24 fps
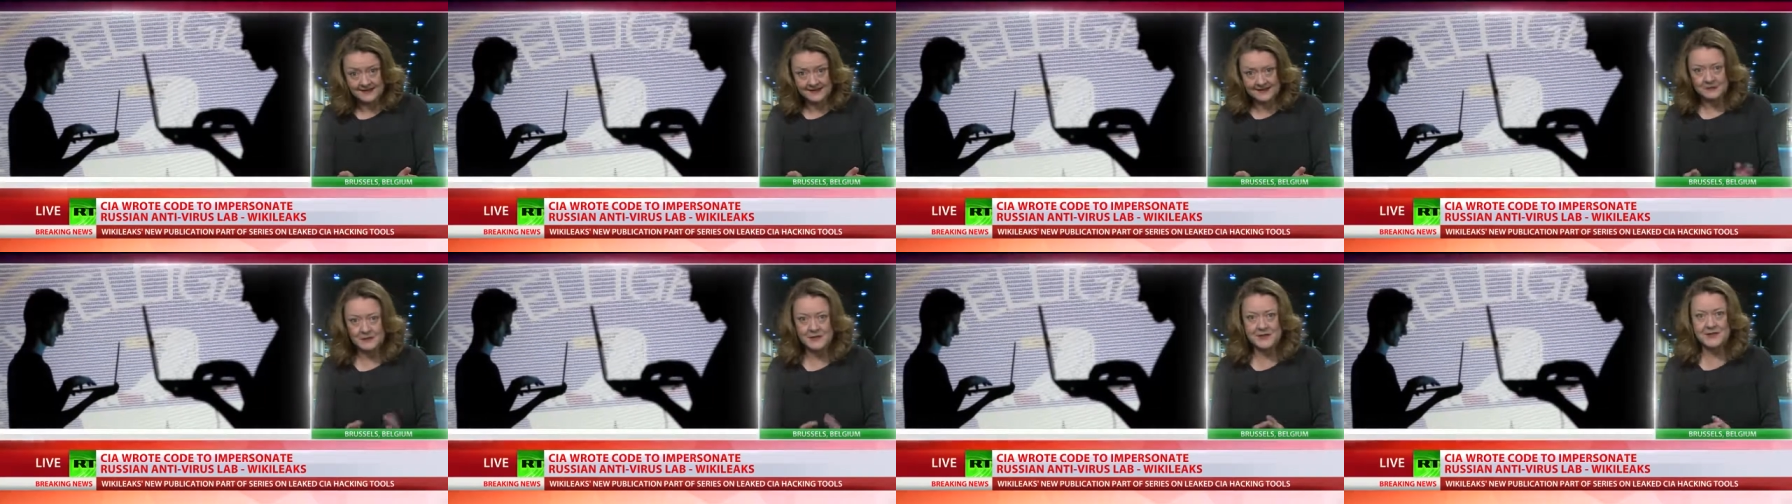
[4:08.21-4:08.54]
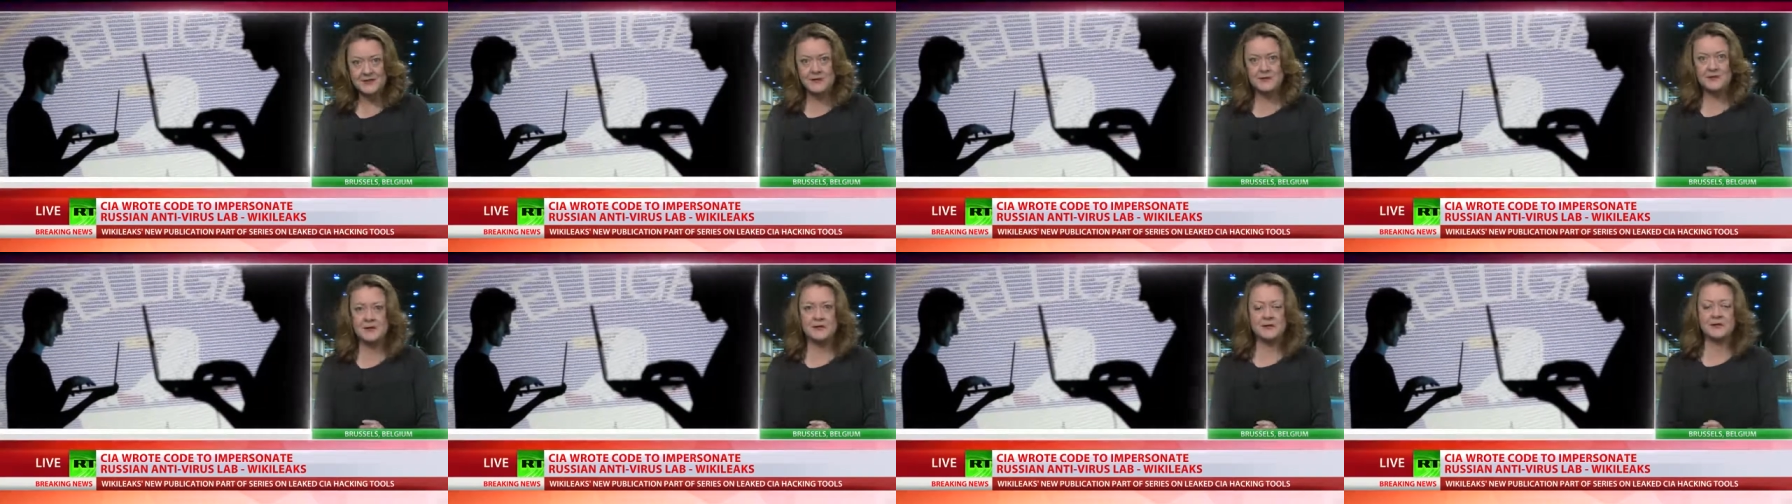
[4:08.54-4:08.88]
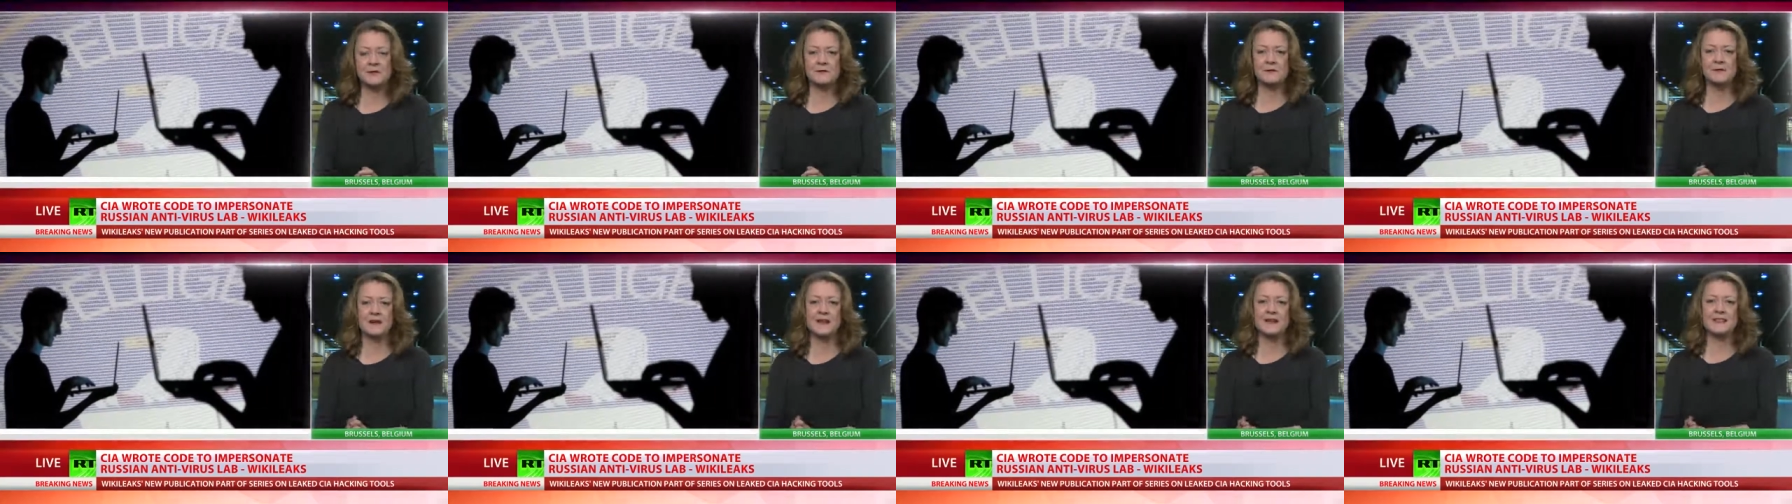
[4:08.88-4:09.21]
which is one of
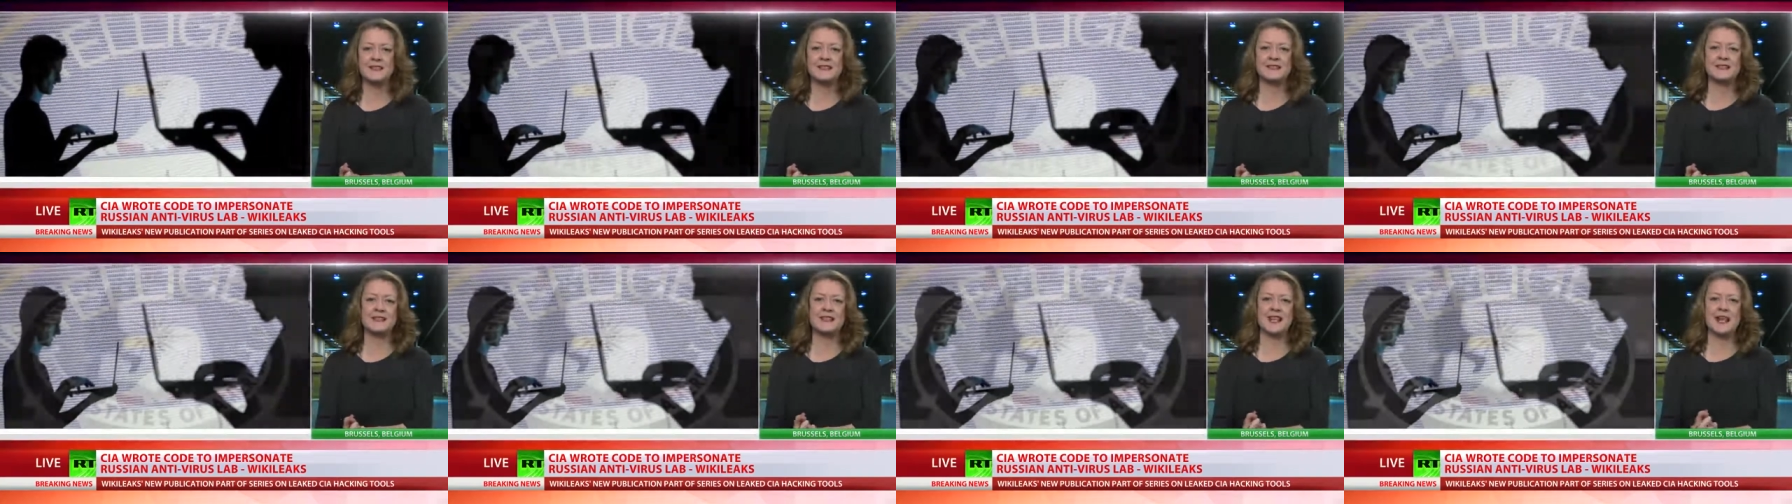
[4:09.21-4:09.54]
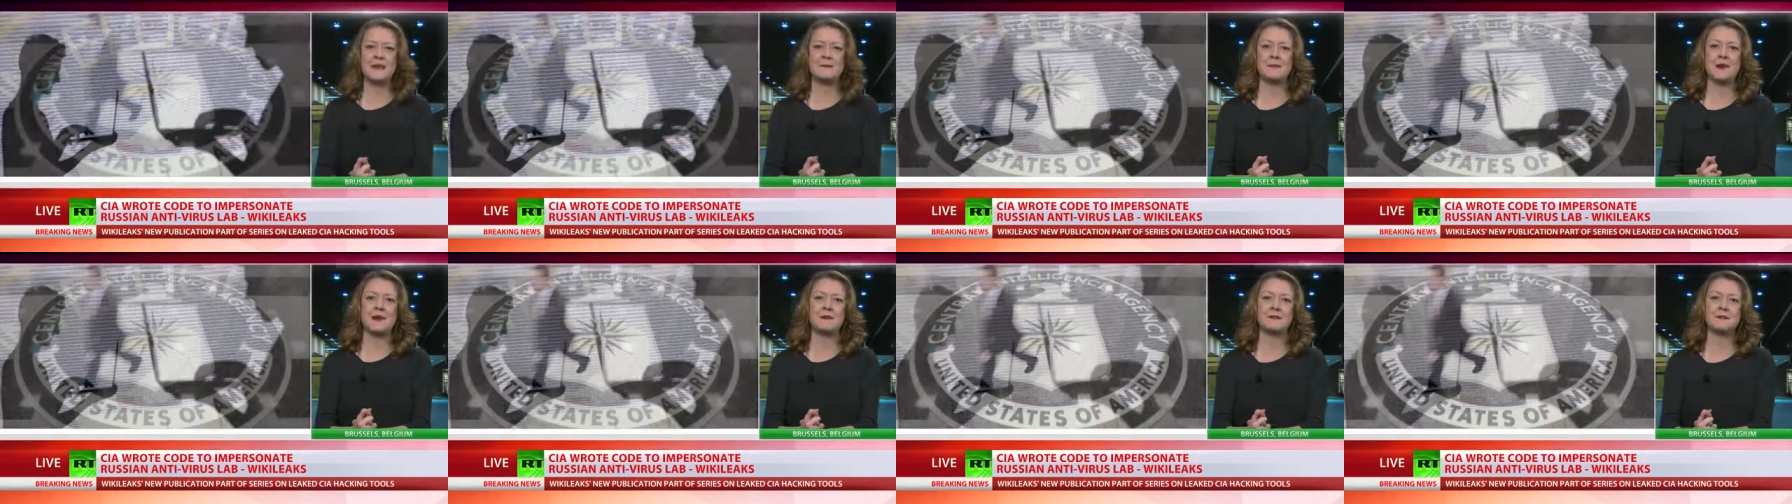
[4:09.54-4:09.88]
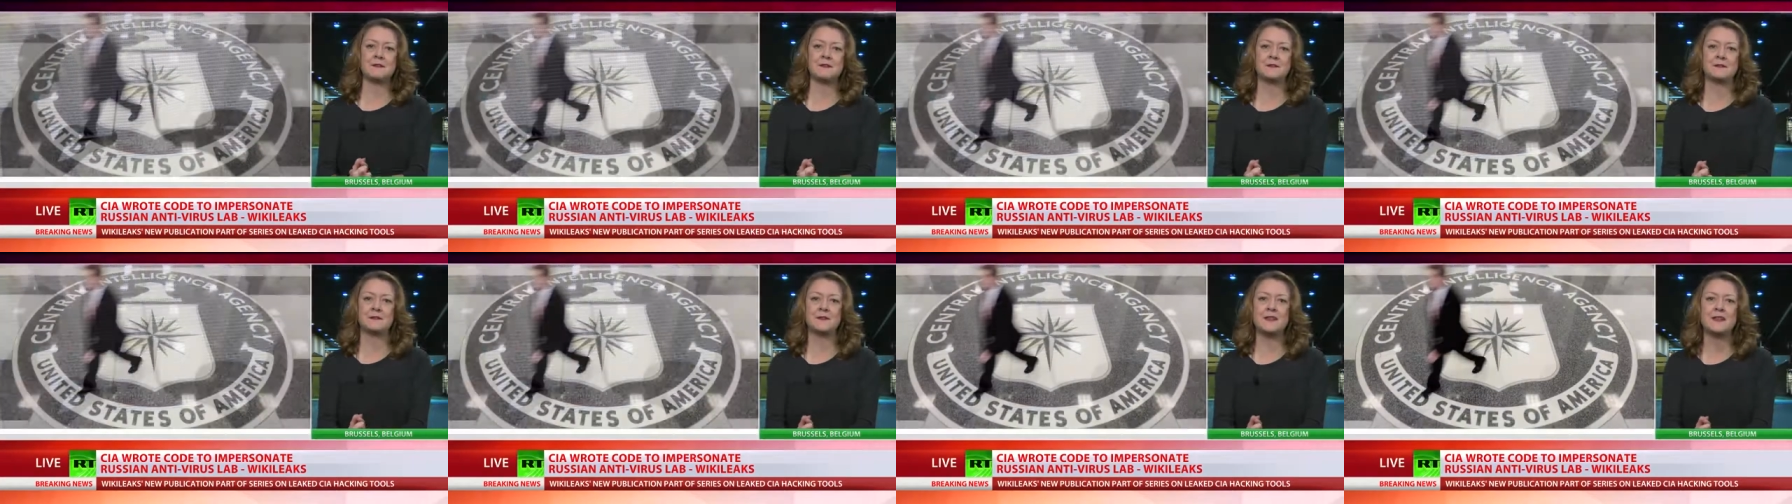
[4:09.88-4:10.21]
the phrases that came
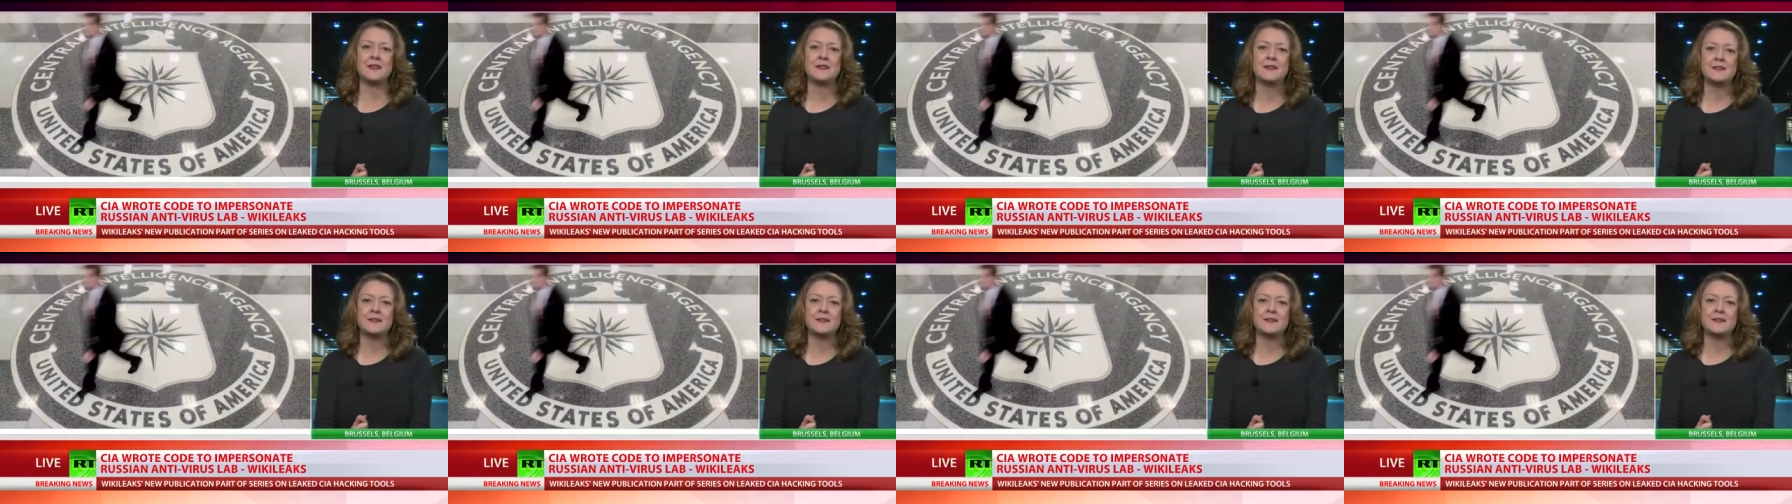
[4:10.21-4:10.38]
out of